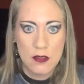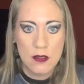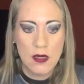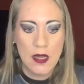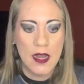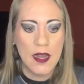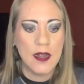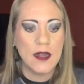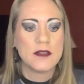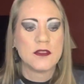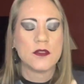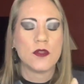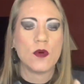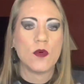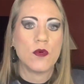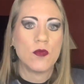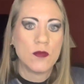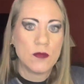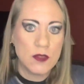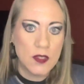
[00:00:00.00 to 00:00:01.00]
Okay?
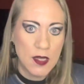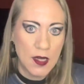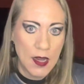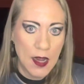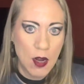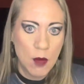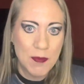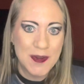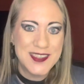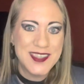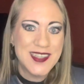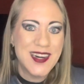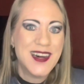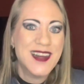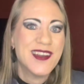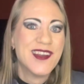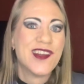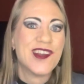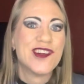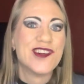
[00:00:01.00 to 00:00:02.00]
So to help us
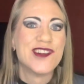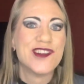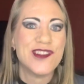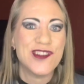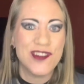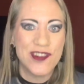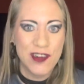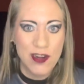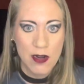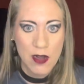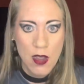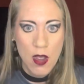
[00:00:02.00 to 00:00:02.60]
unlearn